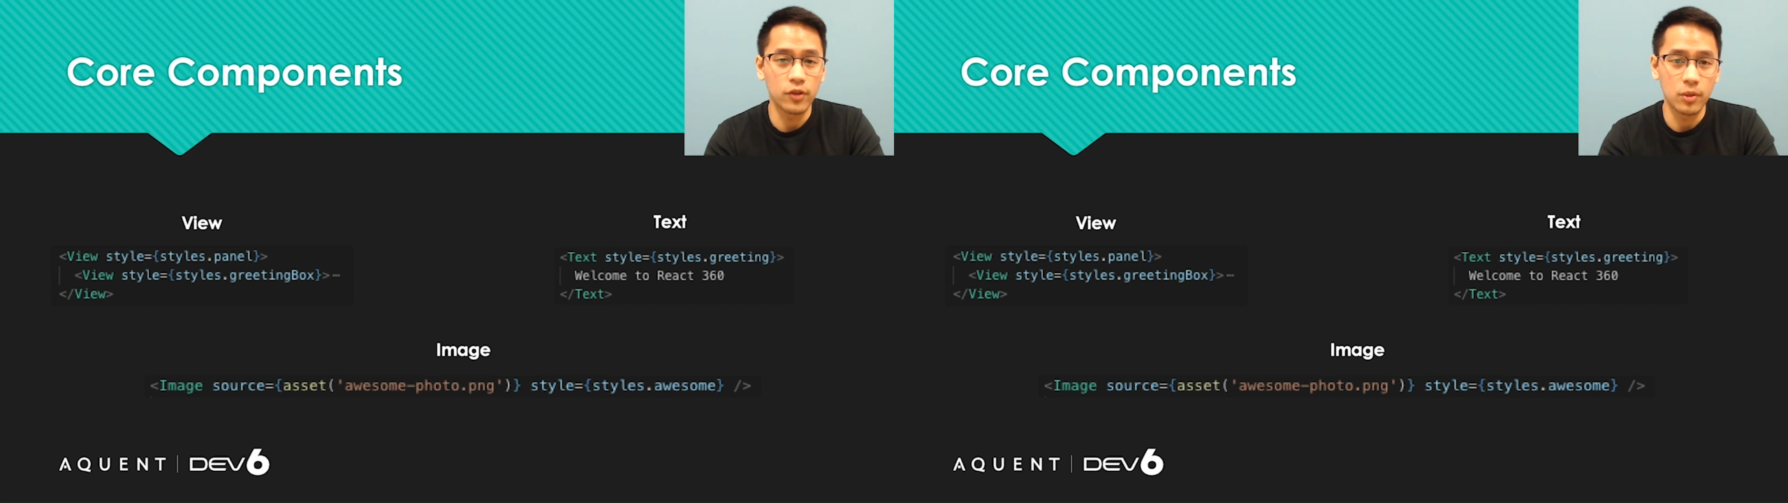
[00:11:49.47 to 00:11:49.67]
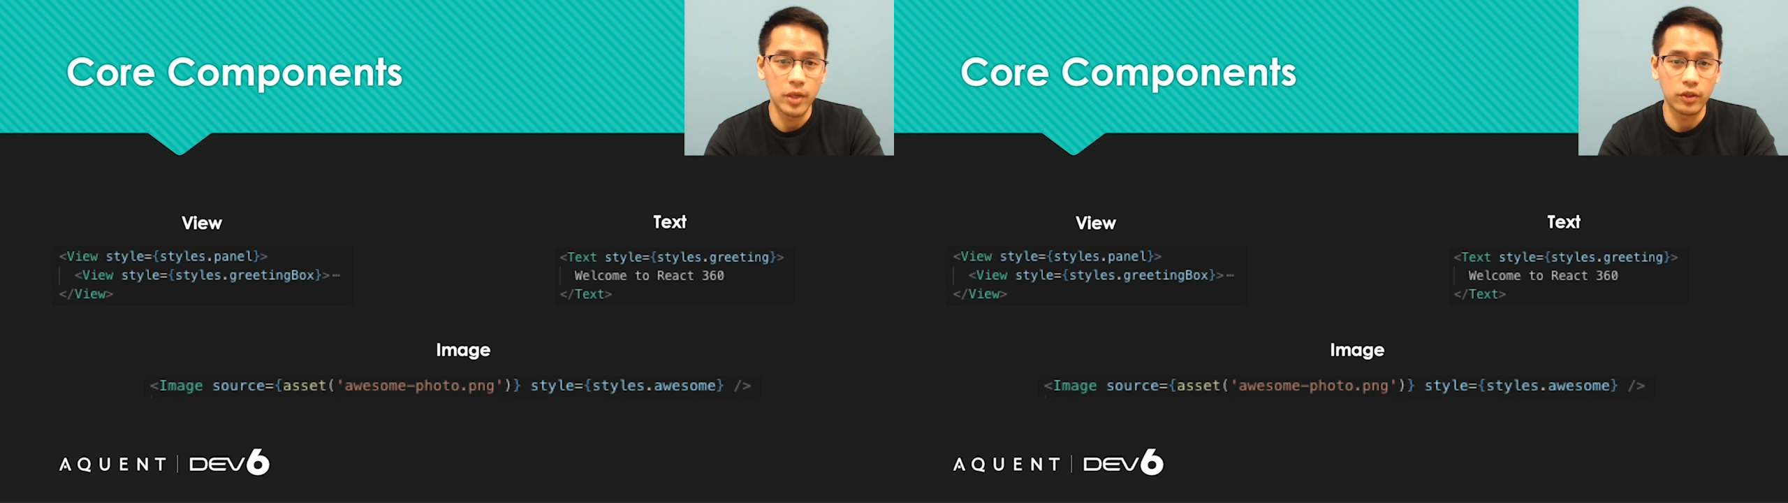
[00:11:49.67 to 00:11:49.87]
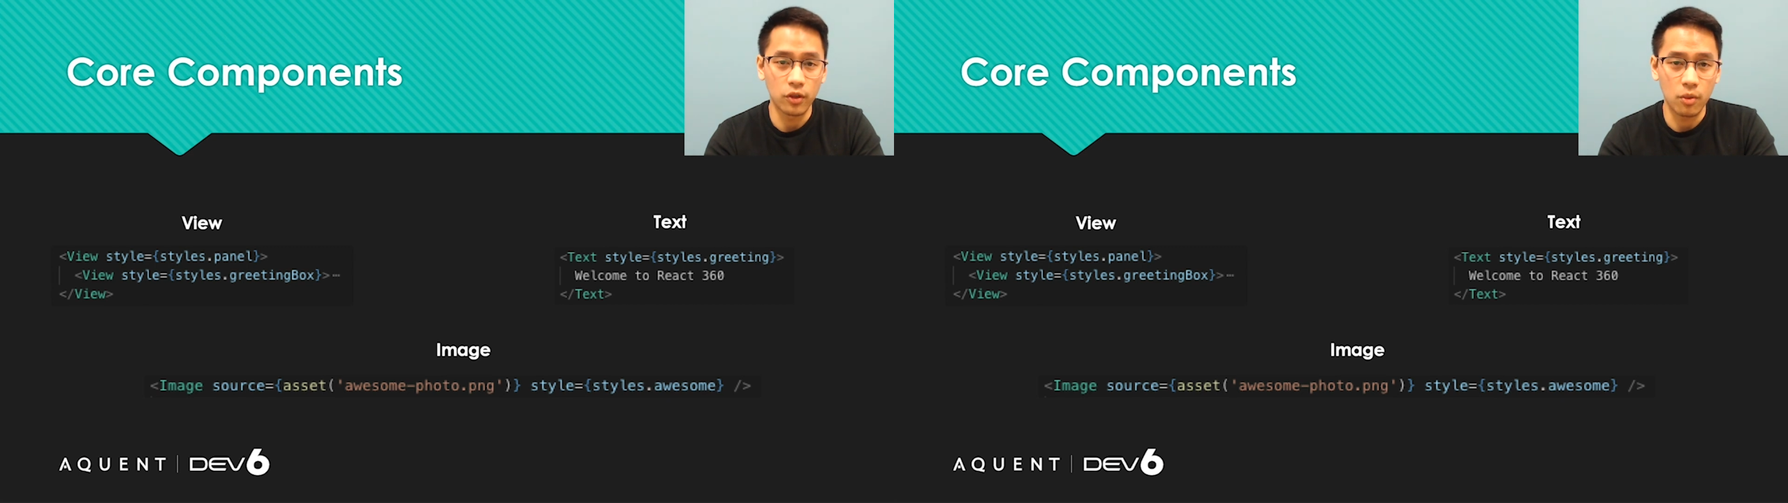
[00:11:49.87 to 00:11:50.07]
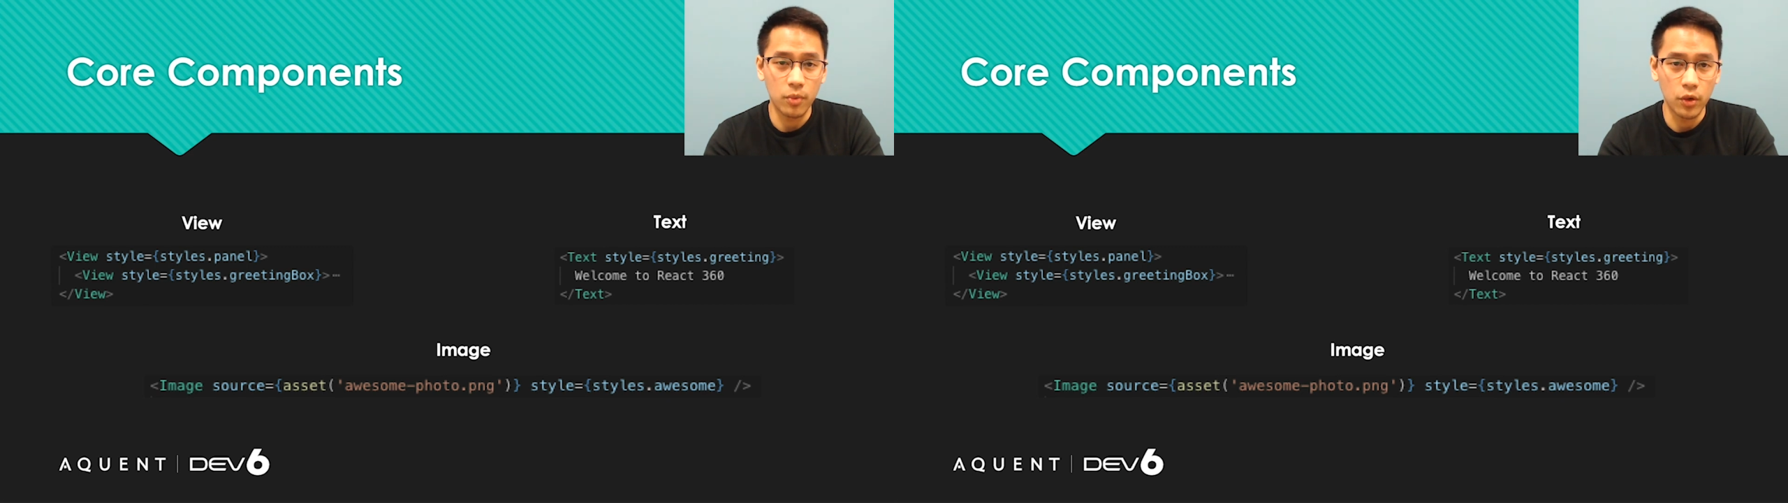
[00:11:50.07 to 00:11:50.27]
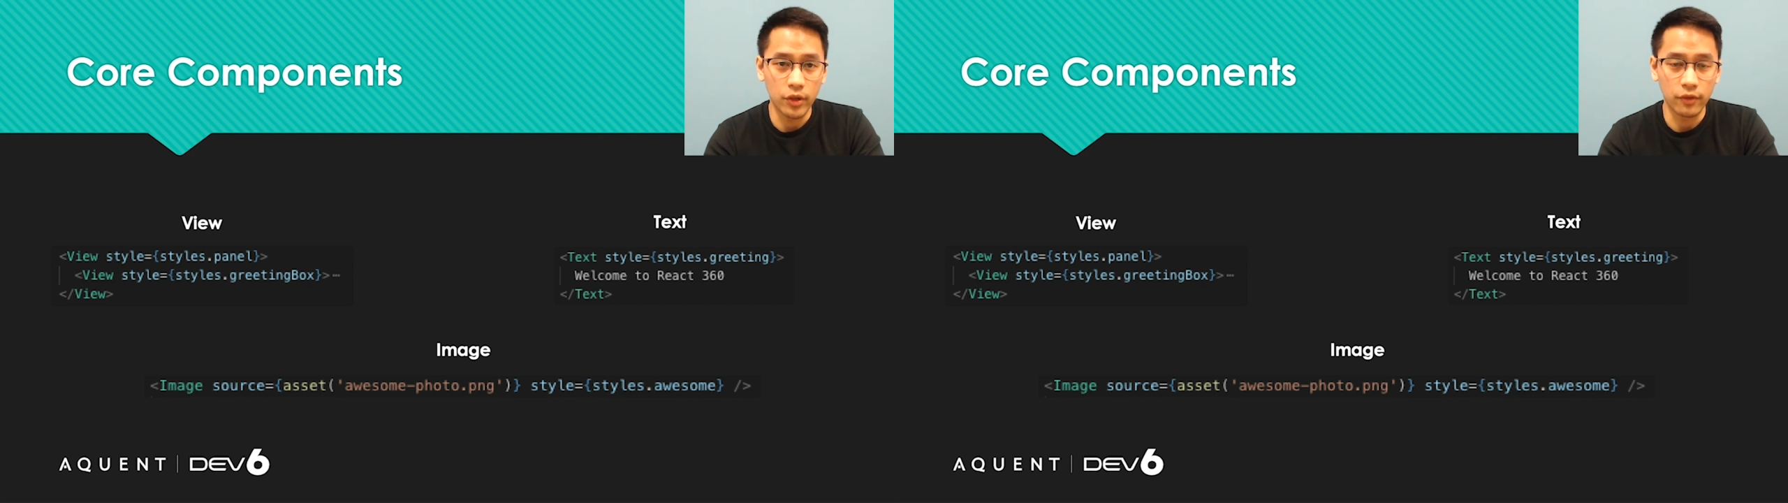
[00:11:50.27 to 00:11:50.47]
fundamental
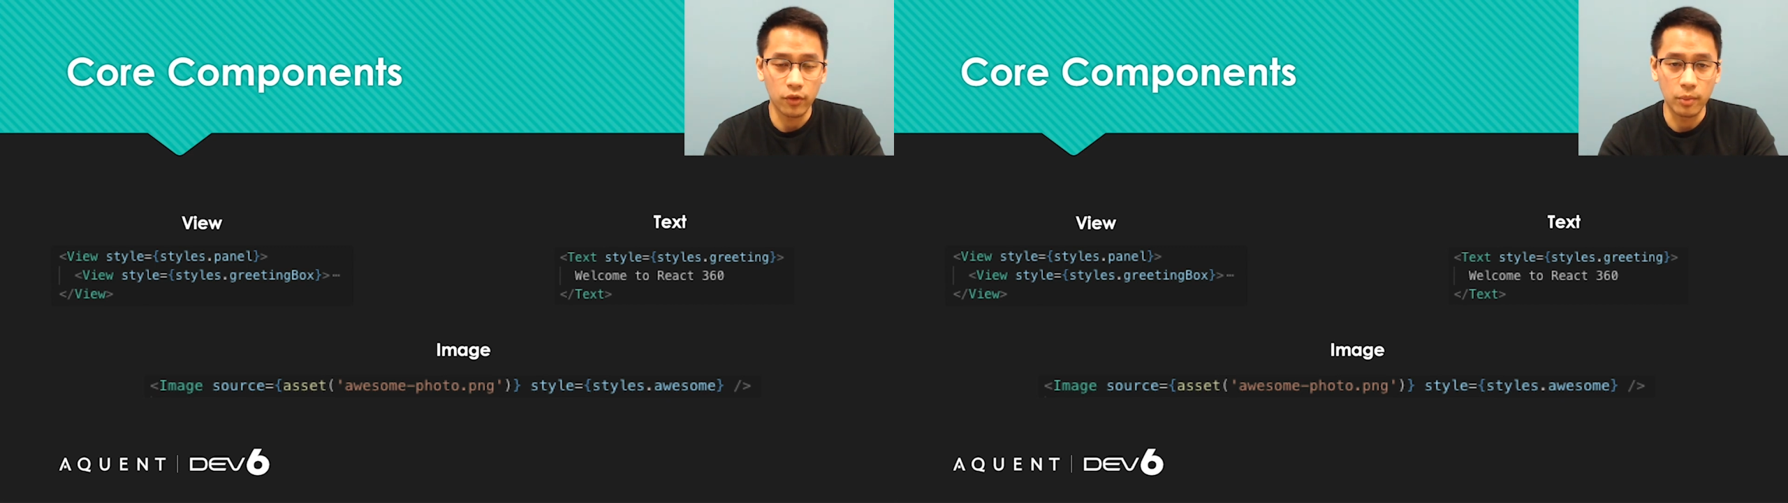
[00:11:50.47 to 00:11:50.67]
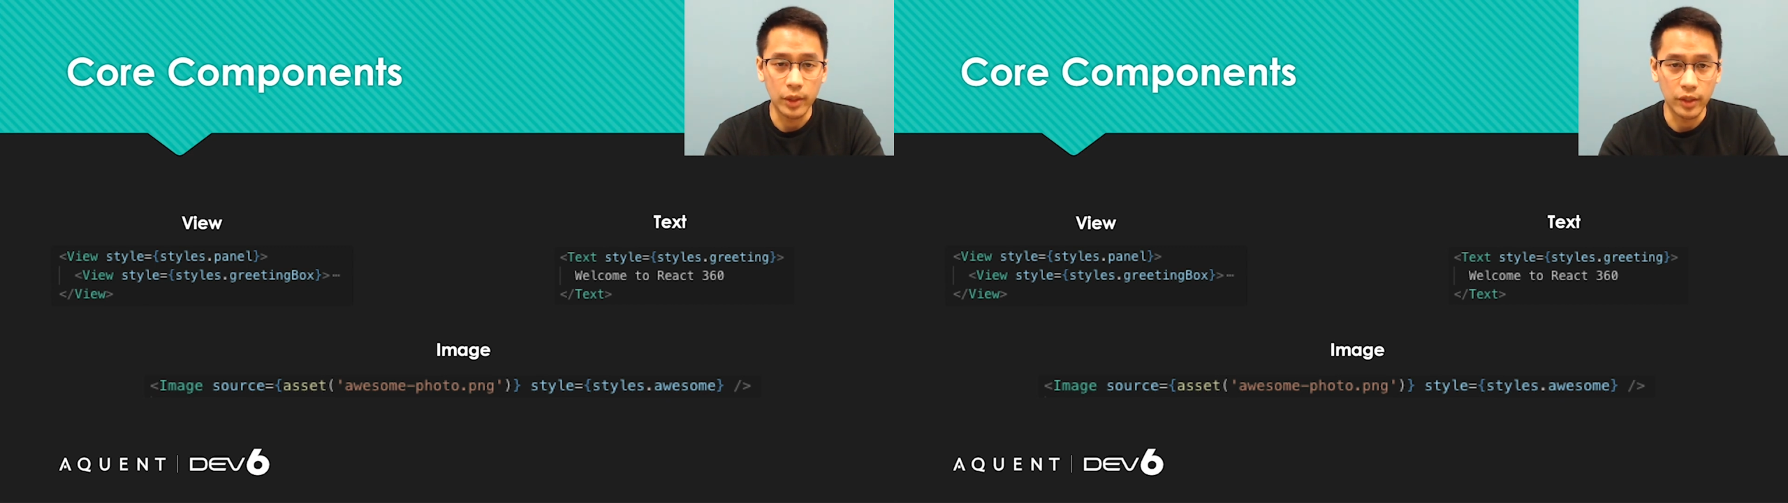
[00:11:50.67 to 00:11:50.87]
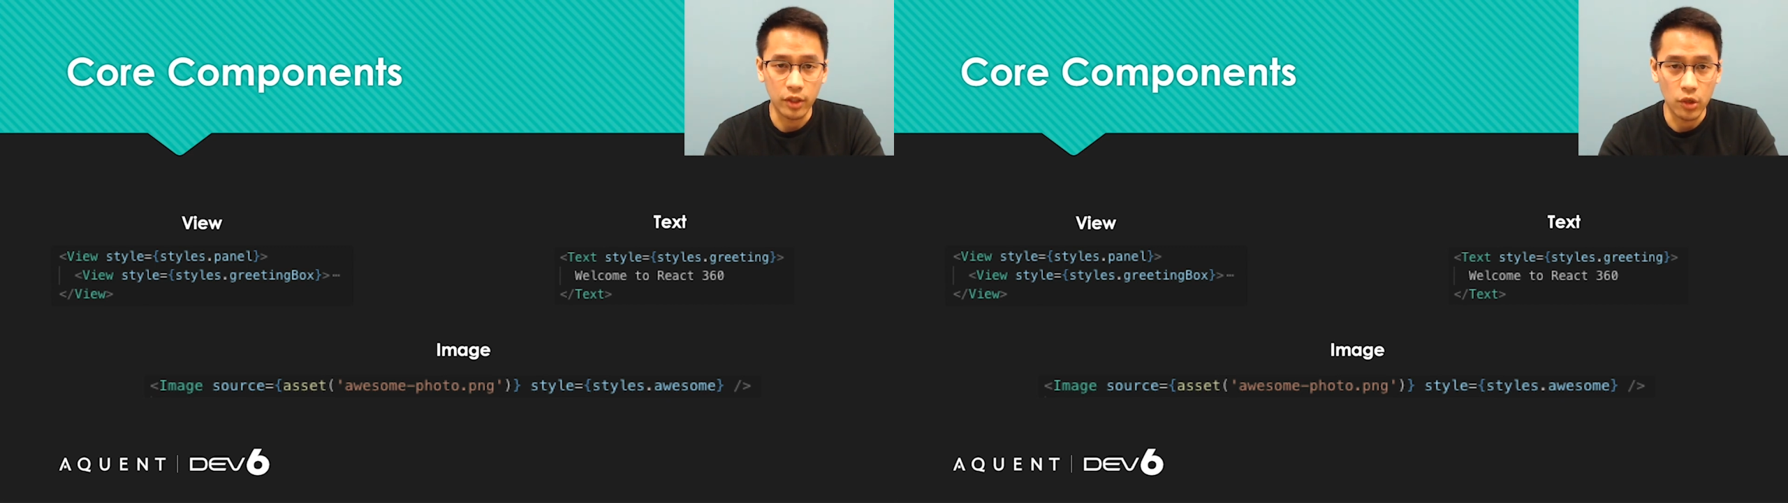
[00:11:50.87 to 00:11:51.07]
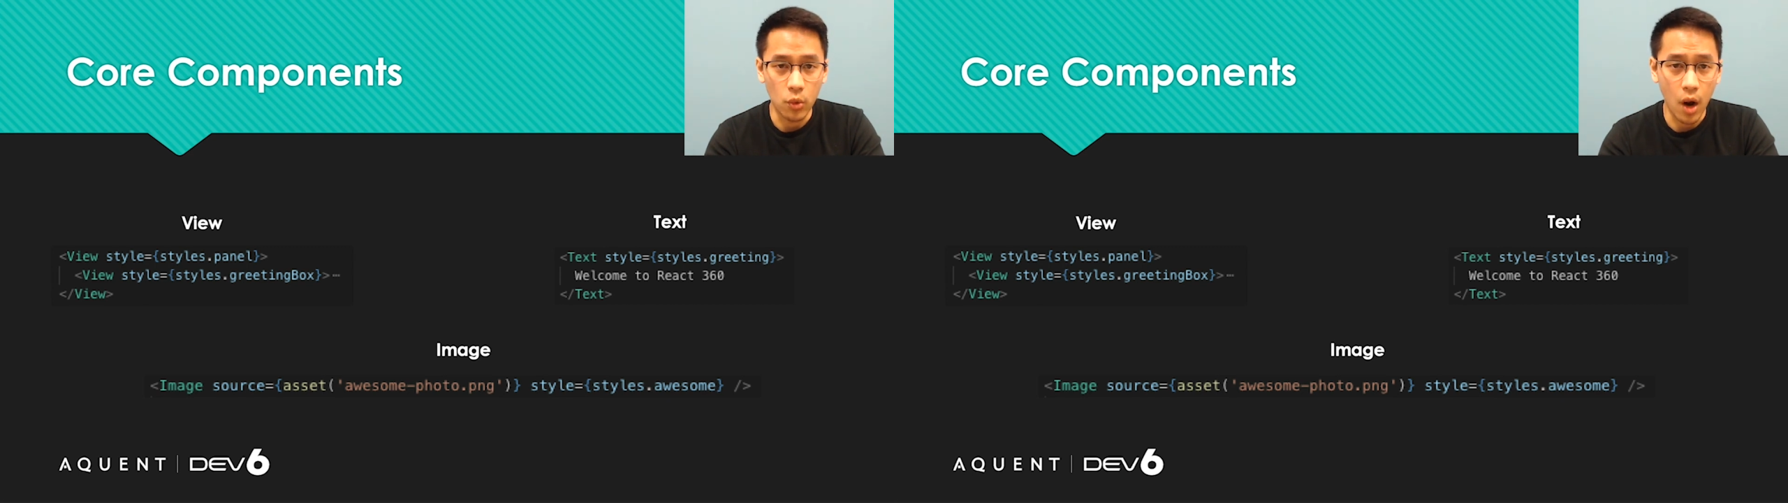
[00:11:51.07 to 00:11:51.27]
component for building